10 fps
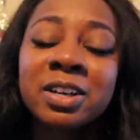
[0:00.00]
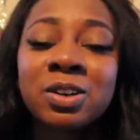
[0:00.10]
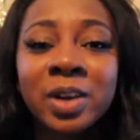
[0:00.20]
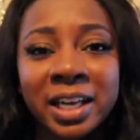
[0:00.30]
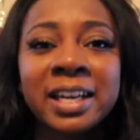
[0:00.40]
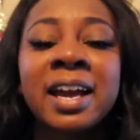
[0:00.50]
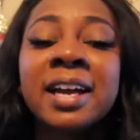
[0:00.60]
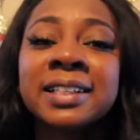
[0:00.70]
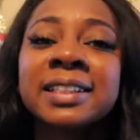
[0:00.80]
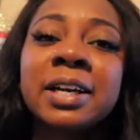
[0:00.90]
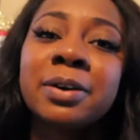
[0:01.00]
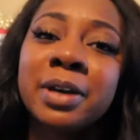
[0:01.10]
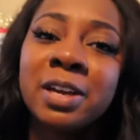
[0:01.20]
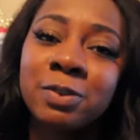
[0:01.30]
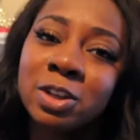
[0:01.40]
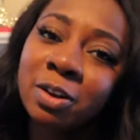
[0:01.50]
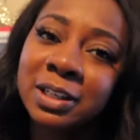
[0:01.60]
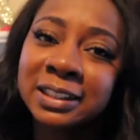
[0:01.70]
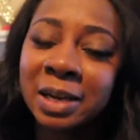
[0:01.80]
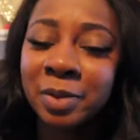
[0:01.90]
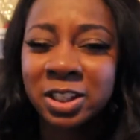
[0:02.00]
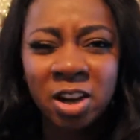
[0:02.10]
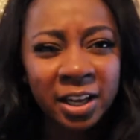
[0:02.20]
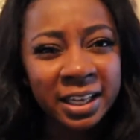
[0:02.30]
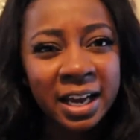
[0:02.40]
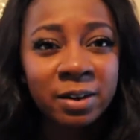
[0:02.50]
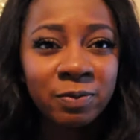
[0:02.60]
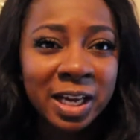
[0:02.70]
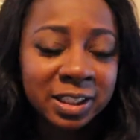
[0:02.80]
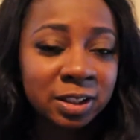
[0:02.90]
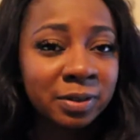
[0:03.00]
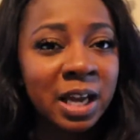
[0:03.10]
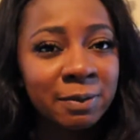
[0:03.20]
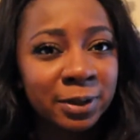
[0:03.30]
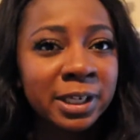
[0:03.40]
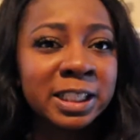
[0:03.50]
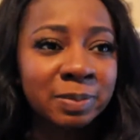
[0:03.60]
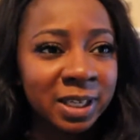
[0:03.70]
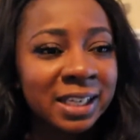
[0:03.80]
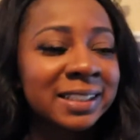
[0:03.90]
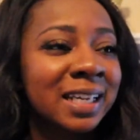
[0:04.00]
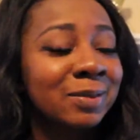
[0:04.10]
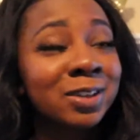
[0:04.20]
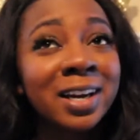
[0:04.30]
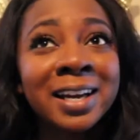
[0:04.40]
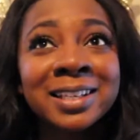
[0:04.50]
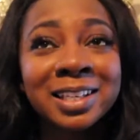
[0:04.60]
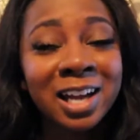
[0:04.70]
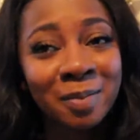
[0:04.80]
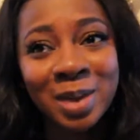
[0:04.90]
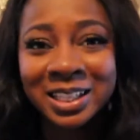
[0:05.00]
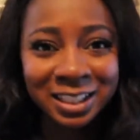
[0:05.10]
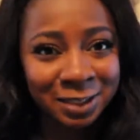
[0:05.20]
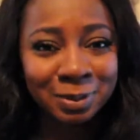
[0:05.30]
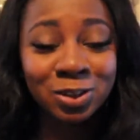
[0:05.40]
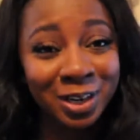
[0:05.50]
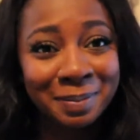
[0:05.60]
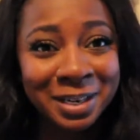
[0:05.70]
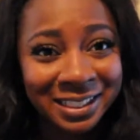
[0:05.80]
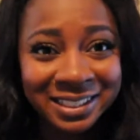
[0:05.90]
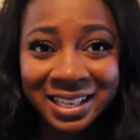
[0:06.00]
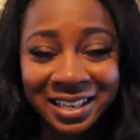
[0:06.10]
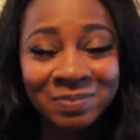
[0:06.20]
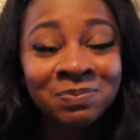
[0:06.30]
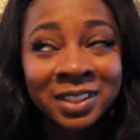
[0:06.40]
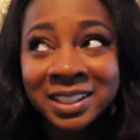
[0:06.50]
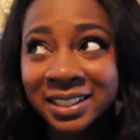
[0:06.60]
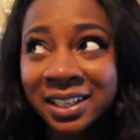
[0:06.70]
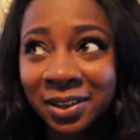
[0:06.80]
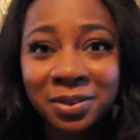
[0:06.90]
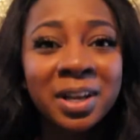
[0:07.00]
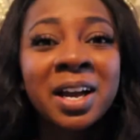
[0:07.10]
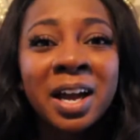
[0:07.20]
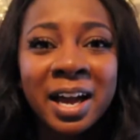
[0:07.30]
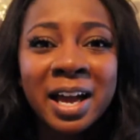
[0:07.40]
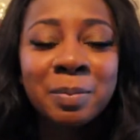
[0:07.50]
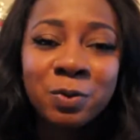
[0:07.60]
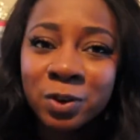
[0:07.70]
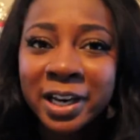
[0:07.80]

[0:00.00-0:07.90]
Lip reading: quick. So if you notice I'm like talking kind of fast or whatever, it's because I'm trying to not make this be 20 minutes again. So before